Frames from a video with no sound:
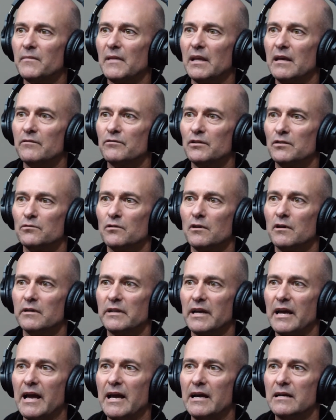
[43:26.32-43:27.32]
Every
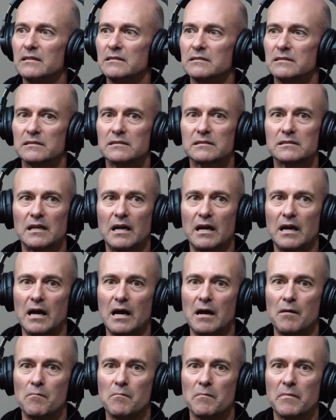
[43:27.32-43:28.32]
rider has
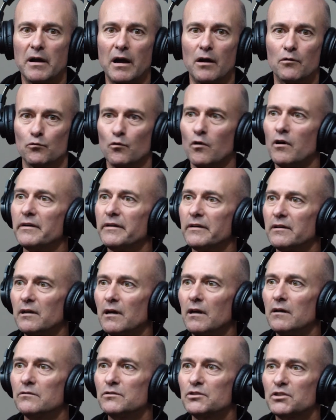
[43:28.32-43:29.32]
a rider
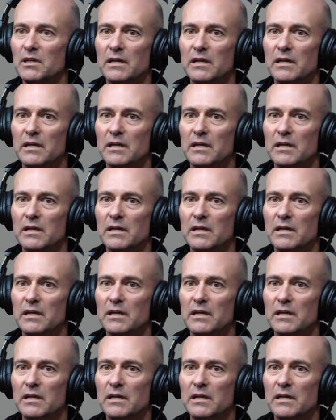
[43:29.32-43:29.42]
coach.